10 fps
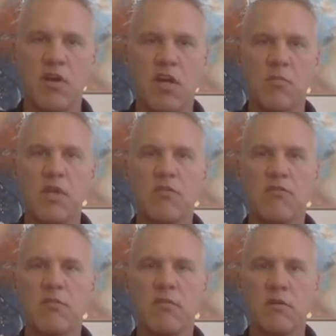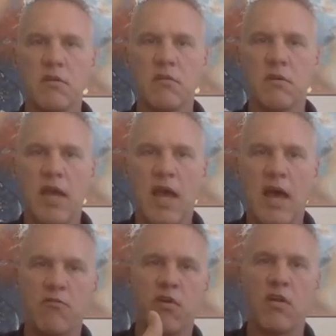trying to be in you know out
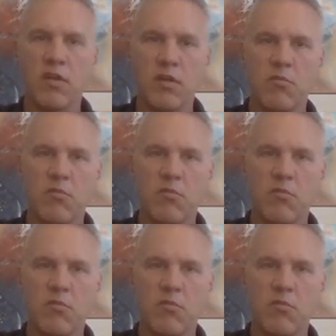in front of it